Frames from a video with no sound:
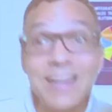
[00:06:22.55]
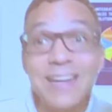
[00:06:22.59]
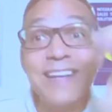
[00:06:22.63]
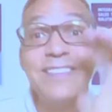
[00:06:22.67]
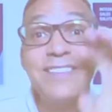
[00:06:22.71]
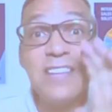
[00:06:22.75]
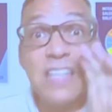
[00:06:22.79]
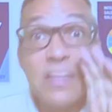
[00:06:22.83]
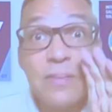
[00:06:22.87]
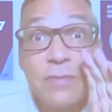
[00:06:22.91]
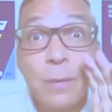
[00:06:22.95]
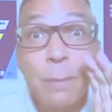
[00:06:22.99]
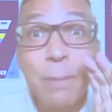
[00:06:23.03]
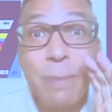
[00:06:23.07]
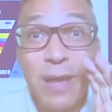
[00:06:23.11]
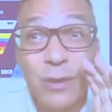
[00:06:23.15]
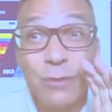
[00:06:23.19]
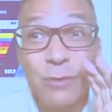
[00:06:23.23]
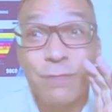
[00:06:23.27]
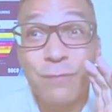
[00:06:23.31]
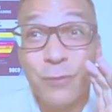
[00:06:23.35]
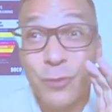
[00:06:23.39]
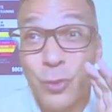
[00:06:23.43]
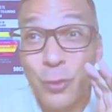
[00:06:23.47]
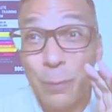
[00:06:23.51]
It's even better
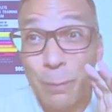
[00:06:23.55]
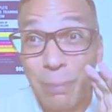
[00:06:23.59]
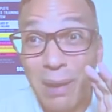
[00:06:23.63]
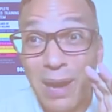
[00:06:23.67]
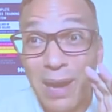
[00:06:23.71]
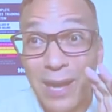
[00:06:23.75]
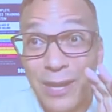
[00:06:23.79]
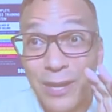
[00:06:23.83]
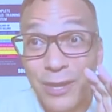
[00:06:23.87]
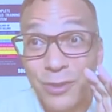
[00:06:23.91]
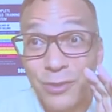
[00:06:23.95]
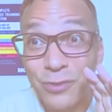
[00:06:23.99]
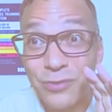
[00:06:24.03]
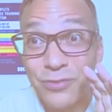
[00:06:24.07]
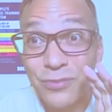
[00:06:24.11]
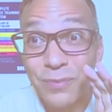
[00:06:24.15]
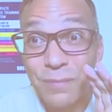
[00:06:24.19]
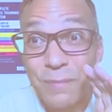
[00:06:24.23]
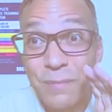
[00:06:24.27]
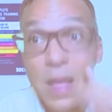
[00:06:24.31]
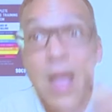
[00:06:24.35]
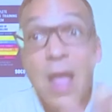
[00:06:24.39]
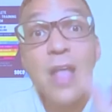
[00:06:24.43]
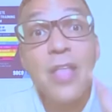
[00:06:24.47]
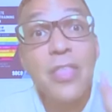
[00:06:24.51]
for your buyers.
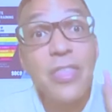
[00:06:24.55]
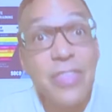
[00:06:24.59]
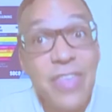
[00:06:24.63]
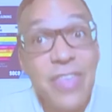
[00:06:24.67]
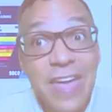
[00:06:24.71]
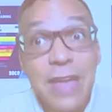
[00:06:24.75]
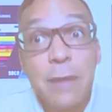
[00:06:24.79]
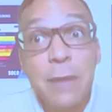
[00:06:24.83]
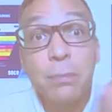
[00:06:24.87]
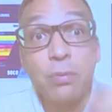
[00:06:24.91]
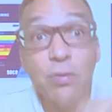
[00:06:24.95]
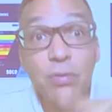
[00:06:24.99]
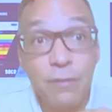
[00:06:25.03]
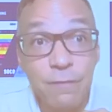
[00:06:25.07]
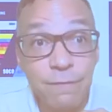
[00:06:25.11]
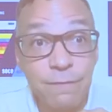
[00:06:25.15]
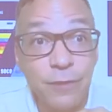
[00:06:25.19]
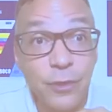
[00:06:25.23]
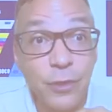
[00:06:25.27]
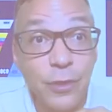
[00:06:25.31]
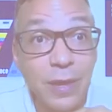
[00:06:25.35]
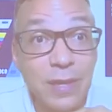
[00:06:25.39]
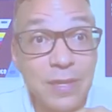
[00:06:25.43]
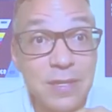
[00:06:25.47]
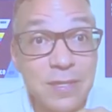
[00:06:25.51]
They
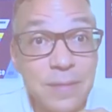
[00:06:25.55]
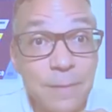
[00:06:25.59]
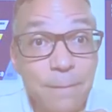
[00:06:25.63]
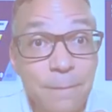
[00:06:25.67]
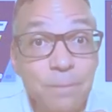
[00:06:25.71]
prefer it.